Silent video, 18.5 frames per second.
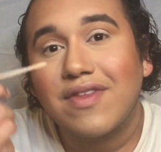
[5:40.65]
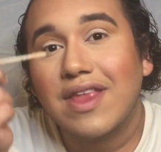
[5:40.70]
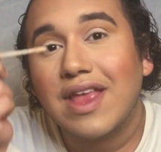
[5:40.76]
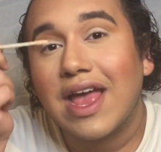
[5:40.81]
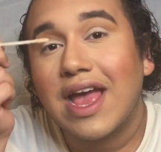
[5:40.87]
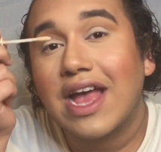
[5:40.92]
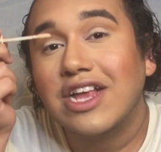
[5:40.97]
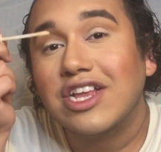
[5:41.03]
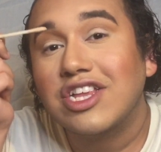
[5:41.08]
to
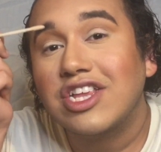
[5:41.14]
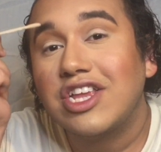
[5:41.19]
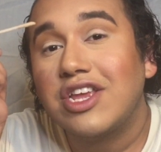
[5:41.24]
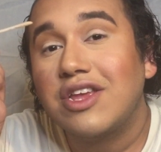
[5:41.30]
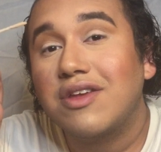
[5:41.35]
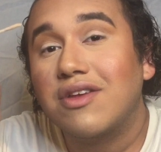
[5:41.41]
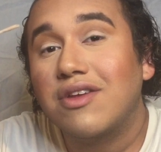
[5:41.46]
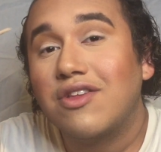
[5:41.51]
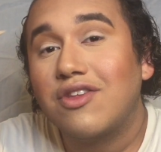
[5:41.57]

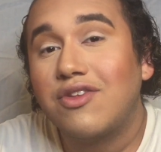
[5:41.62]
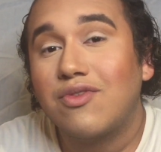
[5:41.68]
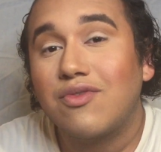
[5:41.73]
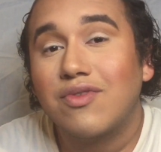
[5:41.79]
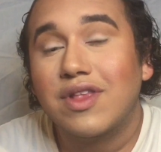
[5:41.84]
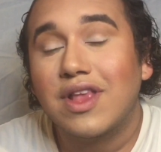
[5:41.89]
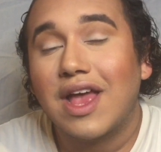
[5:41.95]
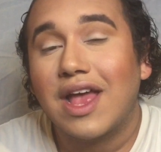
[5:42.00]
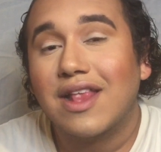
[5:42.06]
actually
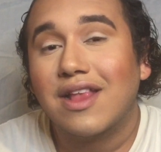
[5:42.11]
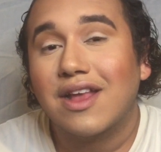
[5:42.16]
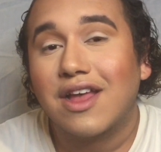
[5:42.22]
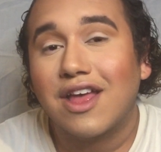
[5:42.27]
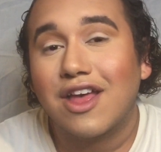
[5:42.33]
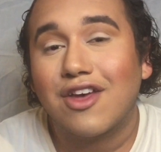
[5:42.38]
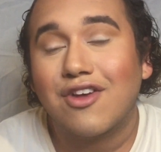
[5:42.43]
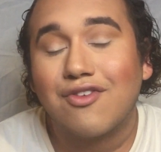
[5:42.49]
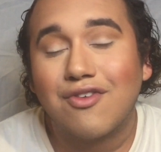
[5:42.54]
use it as a
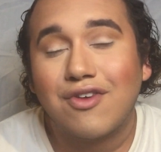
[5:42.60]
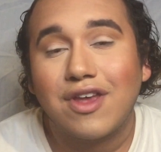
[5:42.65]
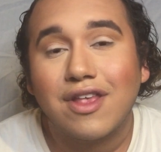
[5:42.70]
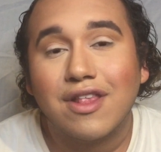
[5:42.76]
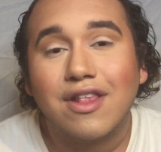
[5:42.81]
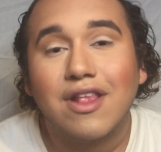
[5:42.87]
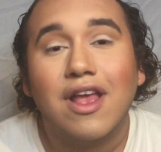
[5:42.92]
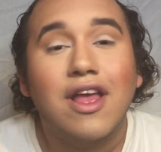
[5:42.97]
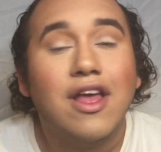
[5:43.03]
cut crease.